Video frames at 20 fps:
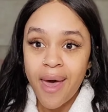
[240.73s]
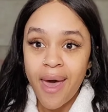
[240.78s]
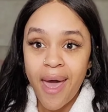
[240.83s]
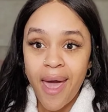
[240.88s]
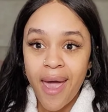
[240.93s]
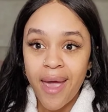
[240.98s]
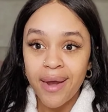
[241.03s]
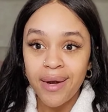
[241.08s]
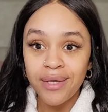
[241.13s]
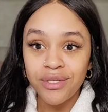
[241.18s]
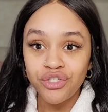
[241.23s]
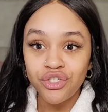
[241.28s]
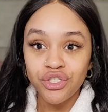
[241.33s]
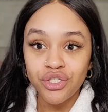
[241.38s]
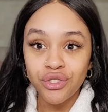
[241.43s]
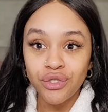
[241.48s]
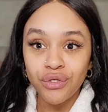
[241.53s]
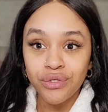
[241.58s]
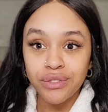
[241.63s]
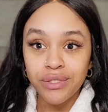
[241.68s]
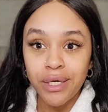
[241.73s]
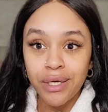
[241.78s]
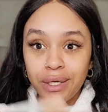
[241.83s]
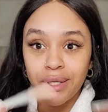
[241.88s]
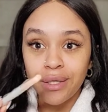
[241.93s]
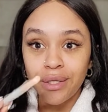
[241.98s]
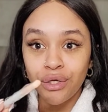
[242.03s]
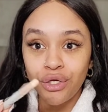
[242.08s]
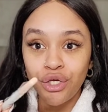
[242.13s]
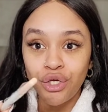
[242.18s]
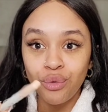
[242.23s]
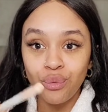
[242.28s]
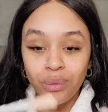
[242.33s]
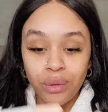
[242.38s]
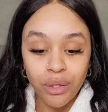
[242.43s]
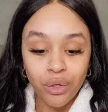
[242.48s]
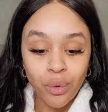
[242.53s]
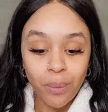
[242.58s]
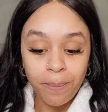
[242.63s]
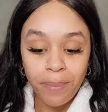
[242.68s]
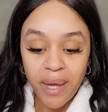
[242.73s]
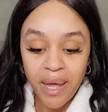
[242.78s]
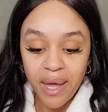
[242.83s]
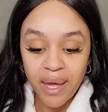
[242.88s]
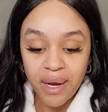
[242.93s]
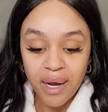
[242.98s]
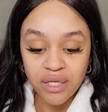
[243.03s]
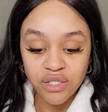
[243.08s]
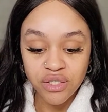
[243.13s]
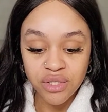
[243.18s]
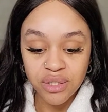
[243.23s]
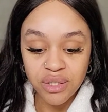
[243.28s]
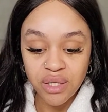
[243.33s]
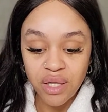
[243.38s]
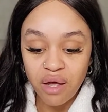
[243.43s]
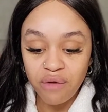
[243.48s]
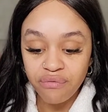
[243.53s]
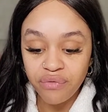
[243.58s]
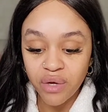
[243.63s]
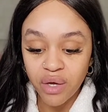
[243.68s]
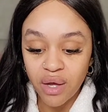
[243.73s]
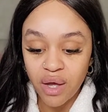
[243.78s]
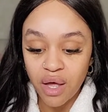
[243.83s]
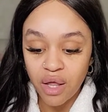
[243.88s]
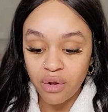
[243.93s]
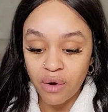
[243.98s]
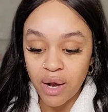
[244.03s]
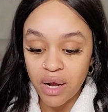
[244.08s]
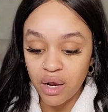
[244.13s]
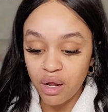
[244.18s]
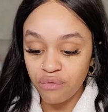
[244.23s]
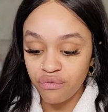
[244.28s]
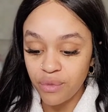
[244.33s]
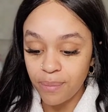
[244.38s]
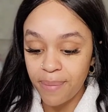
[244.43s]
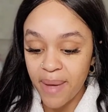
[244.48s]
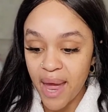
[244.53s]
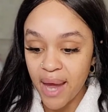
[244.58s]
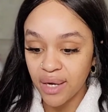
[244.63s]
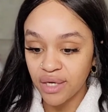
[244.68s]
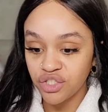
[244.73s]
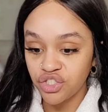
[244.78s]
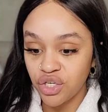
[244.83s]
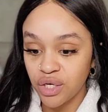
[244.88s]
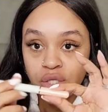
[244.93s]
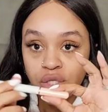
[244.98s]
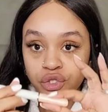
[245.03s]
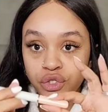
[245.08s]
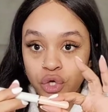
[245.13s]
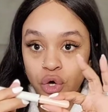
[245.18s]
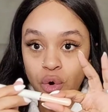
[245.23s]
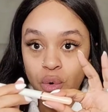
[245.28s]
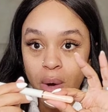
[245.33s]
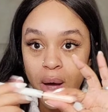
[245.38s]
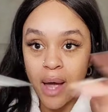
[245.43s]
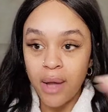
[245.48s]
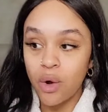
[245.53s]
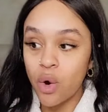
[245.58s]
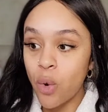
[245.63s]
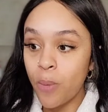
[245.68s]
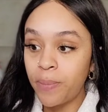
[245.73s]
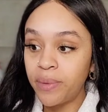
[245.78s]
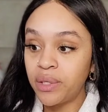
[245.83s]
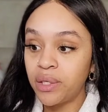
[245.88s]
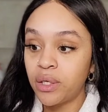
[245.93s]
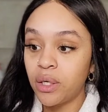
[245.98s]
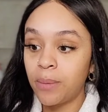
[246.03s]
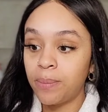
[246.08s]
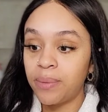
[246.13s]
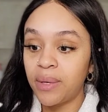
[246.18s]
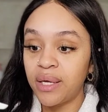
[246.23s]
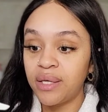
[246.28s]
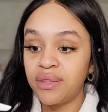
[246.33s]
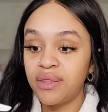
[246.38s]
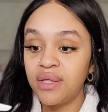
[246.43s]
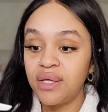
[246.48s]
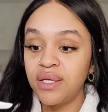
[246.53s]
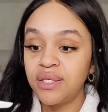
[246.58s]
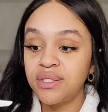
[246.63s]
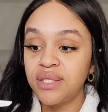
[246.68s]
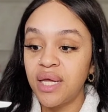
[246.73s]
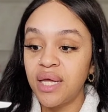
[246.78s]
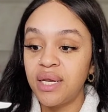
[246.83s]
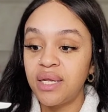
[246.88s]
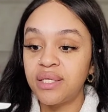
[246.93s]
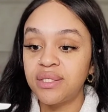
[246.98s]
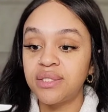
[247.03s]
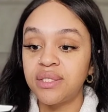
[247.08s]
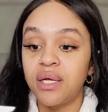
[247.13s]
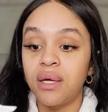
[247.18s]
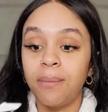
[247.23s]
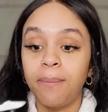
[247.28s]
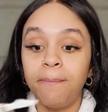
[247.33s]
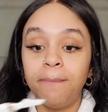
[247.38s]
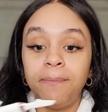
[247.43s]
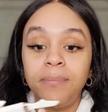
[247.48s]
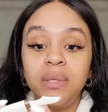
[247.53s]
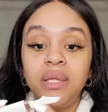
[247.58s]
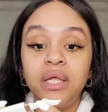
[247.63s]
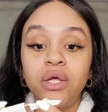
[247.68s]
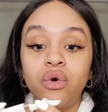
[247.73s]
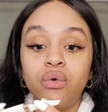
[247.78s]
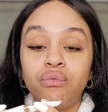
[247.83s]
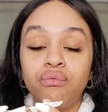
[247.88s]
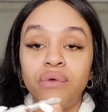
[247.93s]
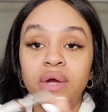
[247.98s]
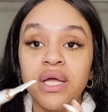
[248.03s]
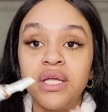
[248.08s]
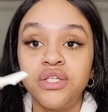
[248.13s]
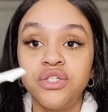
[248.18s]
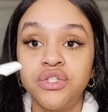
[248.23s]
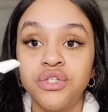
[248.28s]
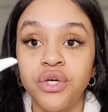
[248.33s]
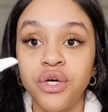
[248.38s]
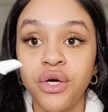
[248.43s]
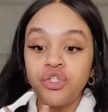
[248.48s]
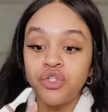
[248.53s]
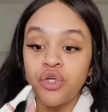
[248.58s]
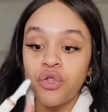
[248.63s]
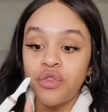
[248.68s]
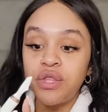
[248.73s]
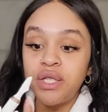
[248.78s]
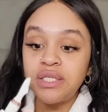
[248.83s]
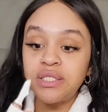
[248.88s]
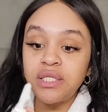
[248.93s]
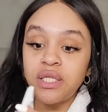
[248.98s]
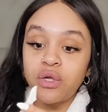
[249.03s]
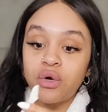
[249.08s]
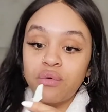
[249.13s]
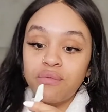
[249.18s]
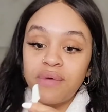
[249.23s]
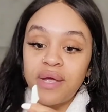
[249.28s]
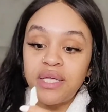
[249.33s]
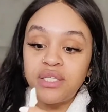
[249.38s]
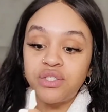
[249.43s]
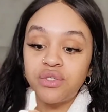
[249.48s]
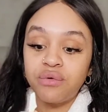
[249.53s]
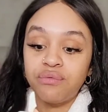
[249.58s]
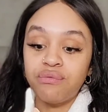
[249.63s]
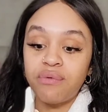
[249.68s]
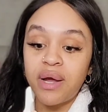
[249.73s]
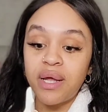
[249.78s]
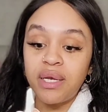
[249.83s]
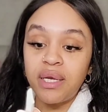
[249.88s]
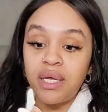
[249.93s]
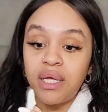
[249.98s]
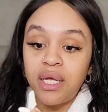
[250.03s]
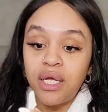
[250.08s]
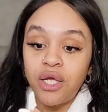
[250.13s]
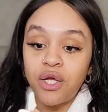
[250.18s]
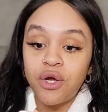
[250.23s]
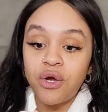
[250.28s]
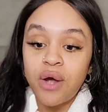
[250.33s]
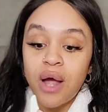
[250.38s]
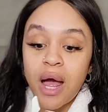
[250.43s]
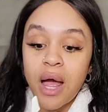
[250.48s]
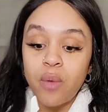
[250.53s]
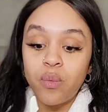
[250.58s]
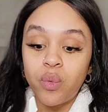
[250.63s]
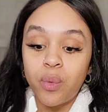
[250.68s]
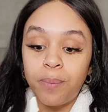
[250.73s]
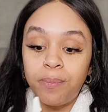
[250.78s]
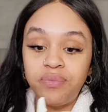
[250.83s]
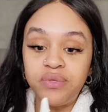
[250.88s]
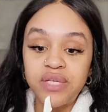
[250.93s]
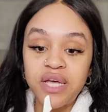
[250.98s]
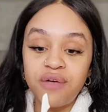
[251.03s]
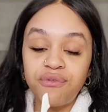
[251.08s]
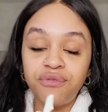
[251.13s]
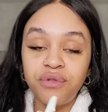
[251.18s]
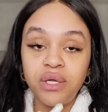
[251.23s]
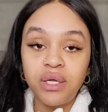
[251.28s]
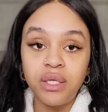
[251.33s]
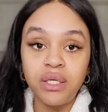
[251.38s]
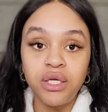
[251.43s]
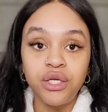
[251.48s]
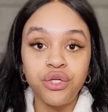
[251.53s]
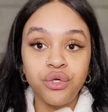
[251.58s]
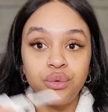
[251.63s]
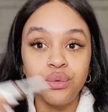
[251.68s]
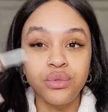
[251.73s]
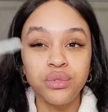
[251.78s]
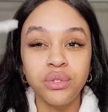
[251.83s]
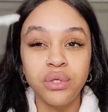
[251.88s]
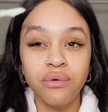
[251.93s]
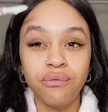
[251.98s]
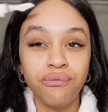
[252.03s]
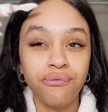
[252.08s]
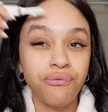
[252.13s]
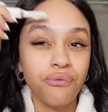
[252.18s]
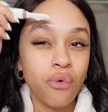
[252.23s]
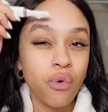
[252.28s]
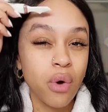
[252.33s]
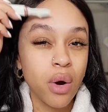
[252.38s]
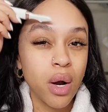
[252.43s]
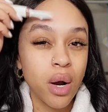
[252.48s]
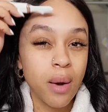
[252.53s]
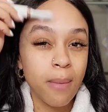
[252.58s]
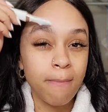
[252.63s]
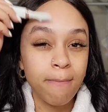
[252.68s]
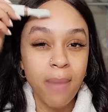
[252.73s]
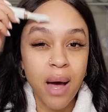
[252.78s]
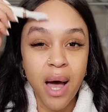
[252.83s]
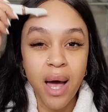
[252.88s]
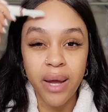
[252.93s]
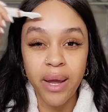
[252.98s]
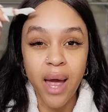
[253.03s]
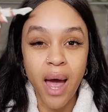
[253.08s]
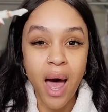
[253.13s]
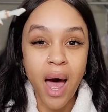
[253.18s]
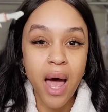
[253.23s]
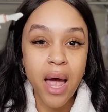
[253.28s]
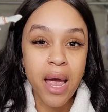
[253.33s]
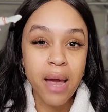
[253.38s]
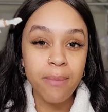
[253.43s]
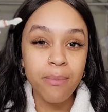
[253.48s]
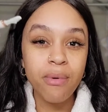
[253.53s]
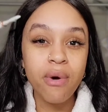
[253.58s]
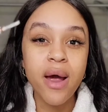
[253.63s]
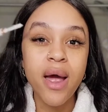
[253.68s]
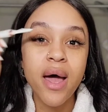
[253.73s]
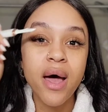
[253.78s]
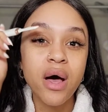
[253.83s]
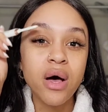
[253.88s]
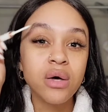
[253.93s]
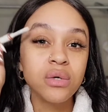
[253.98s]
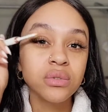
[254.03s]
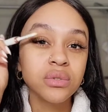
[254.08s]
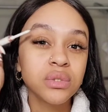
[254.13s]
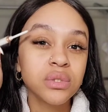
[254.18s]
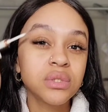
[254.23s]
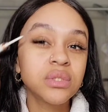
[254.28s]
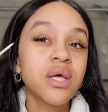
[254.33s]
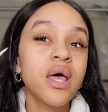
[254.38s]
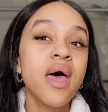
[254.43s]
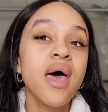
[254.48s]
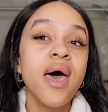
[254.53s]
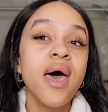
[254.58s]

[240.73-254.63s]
And it just looks like a cute little pen. I just love the color. I love the packaging. So I open it up like this, and it's a little razor. So this little razor right here, I will definitely use it for my eyebrows